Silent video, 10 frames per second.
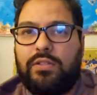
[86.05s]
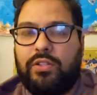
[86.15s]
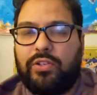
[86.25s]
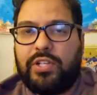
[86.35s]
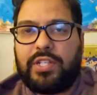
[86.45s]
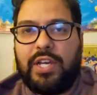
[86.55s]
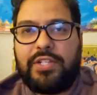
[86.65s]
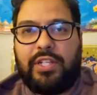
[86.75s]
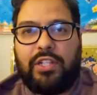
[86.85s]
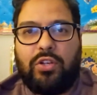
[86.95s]
you're
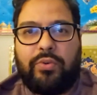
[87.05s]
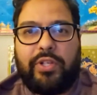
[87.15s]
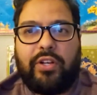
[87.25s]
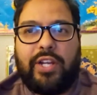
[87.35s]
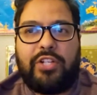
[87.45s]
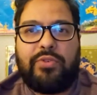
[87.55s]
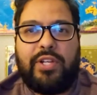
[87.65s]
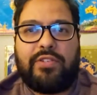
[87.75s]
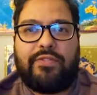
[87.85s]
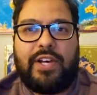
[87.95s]
discussing lowering your
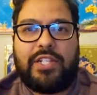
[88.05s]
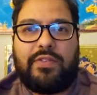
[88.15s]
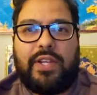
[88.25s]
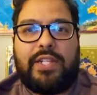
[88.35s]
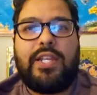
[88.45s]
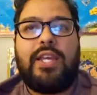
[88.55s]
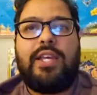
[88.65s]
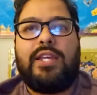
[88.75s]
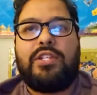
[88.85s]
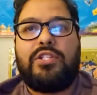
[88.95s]
nitrates and phosphates
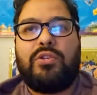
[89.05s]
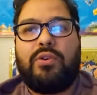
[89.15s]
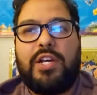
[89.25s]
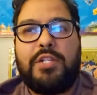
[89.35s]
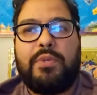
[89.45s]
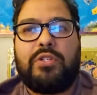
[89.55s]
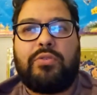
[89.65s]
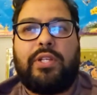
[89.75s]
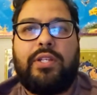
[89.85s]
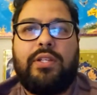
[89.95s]
is your
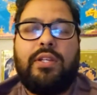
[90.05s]
husbandry.